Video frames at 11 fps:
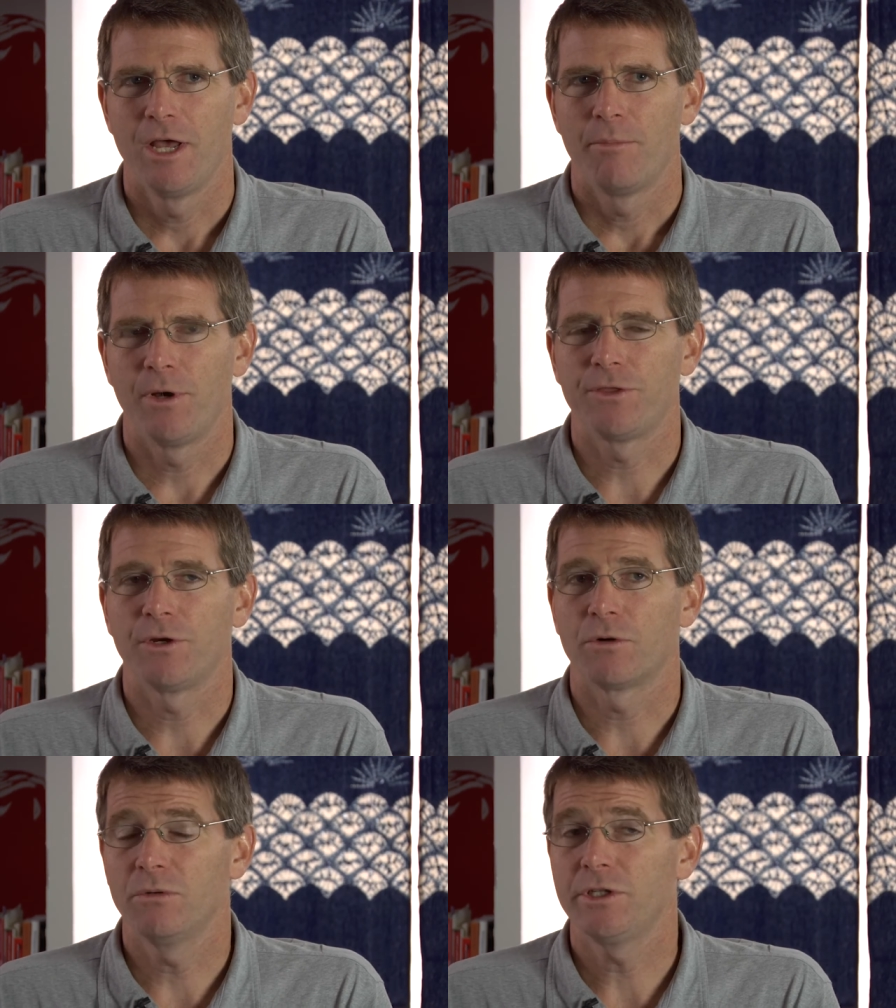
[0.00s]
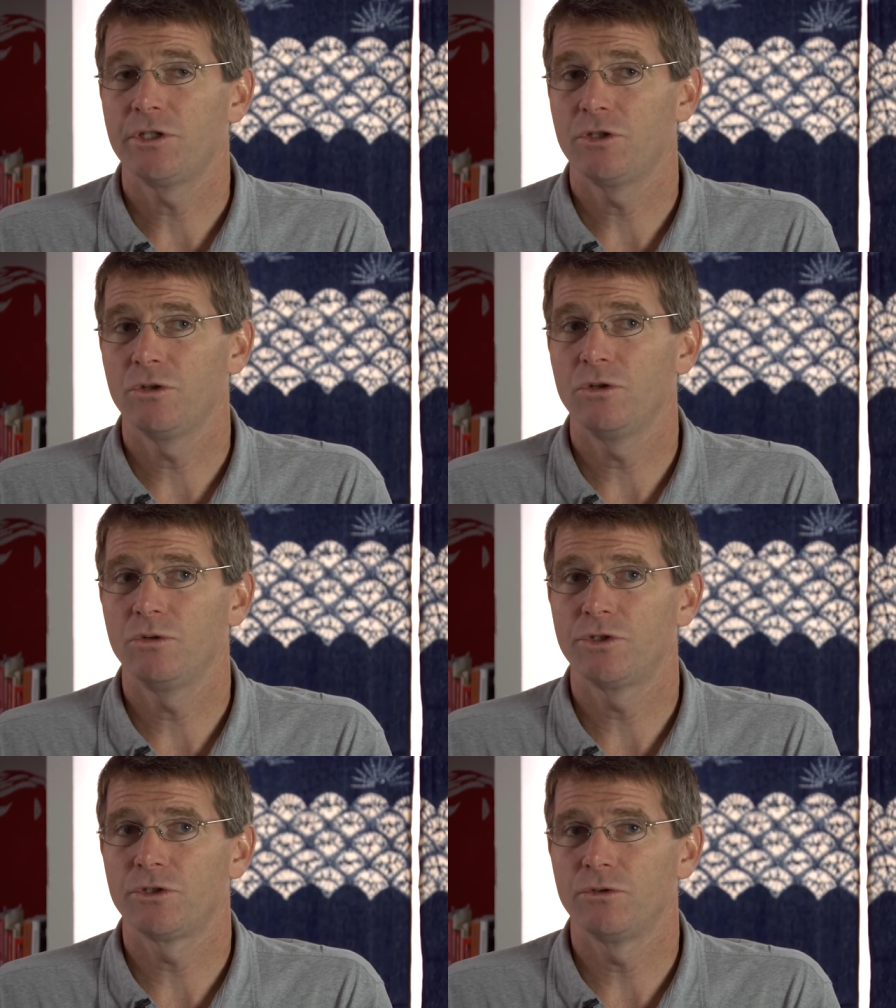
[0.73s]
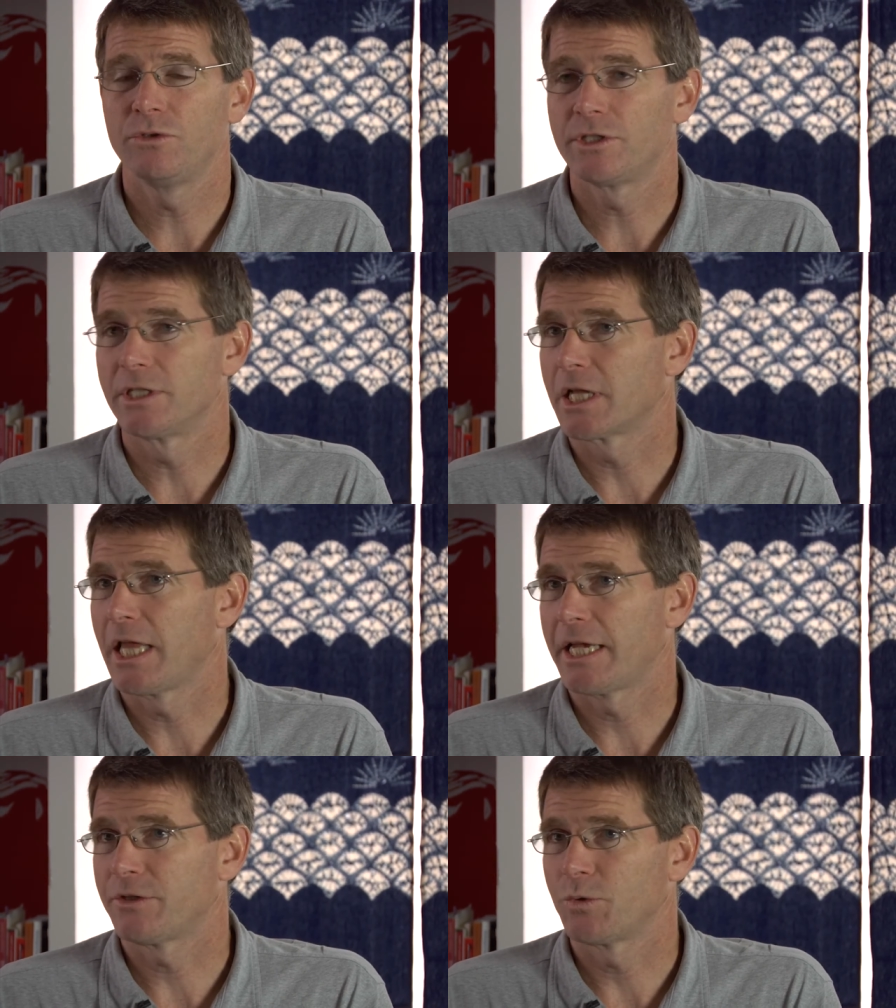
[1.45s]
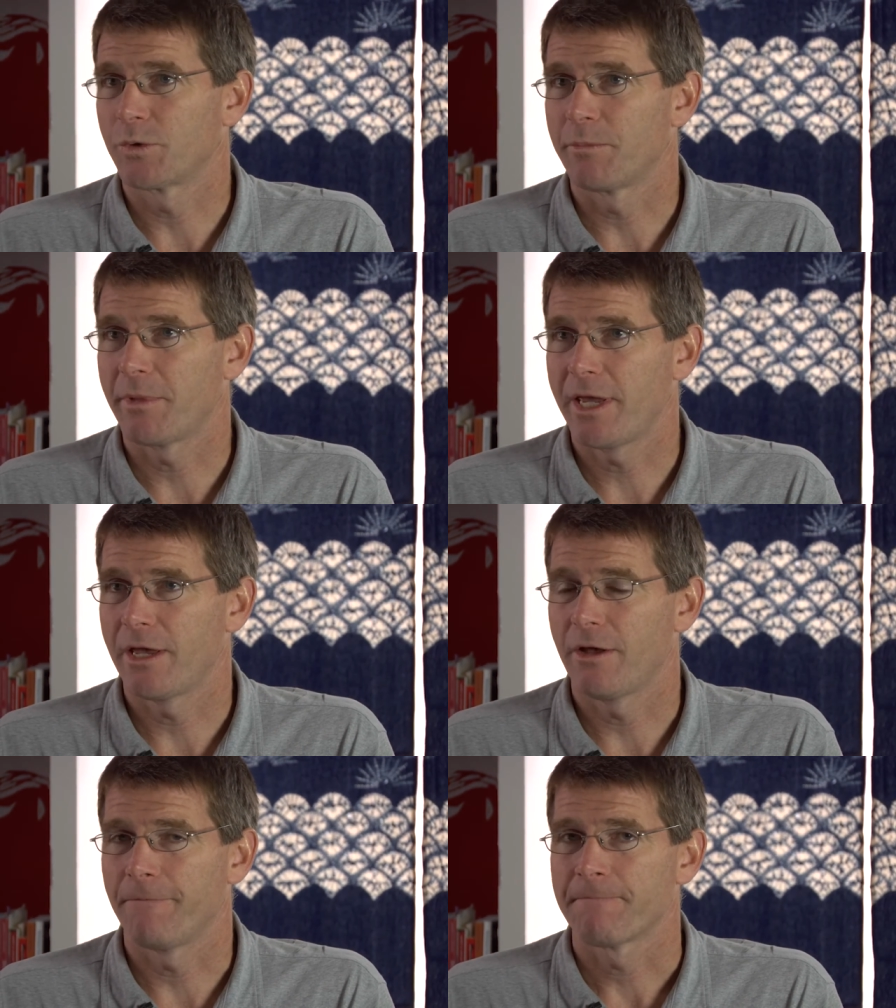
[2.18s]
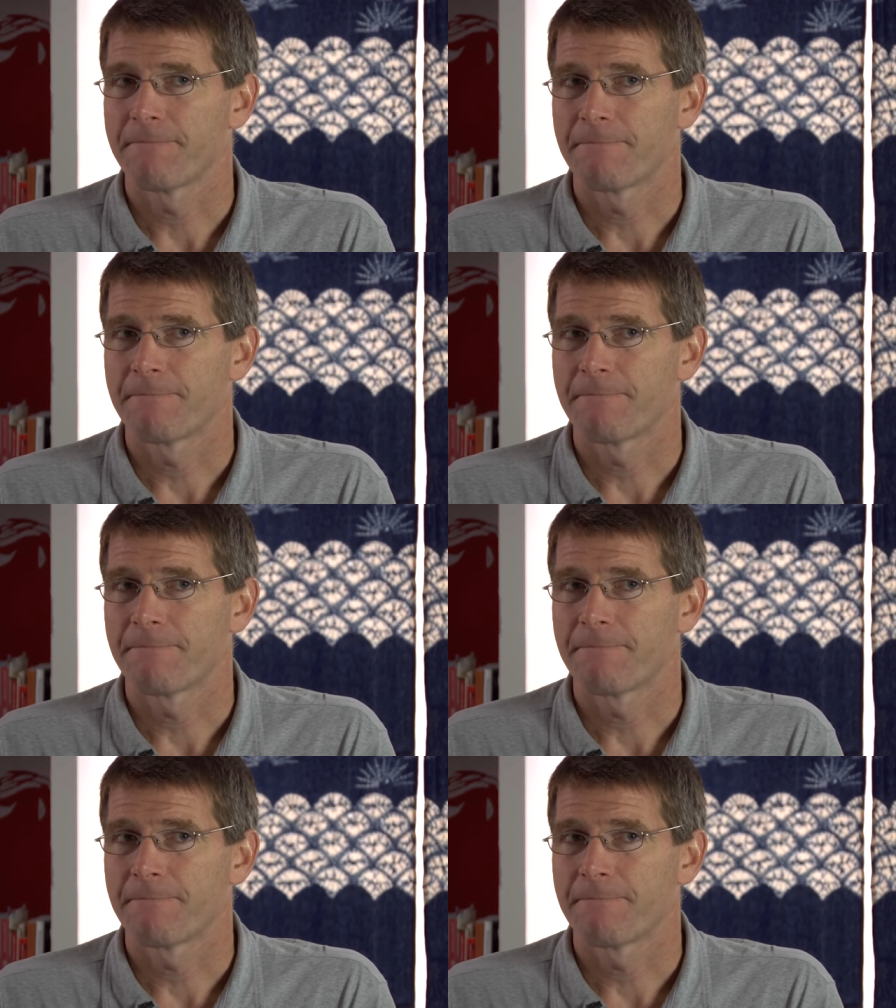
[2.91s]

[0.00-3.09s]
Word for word: But there were only two students in the class who were male,